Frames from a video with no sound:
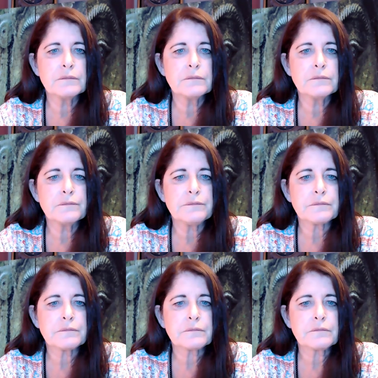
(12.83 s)

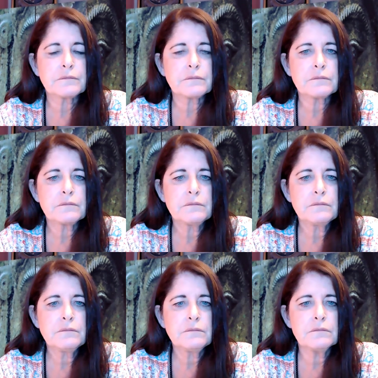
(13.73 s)

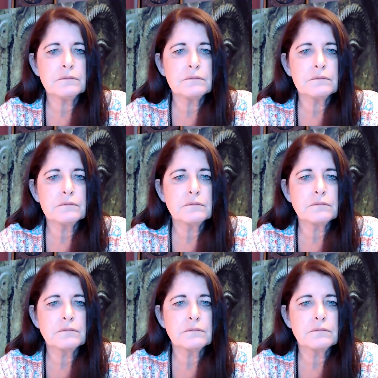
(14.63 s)

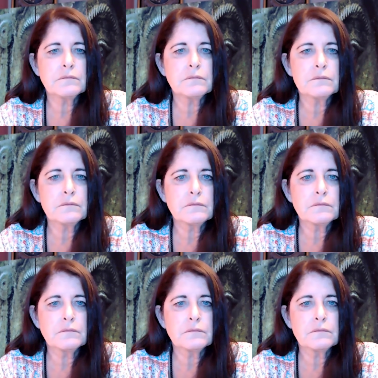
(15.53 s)

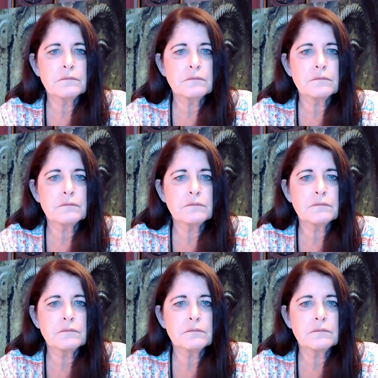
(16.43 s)

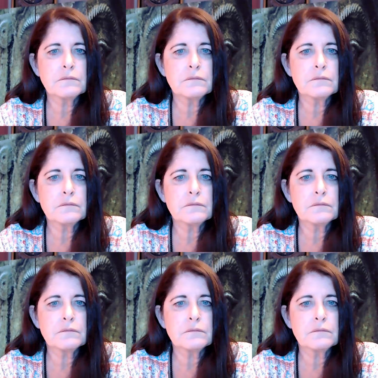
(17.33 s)
Nothing is said.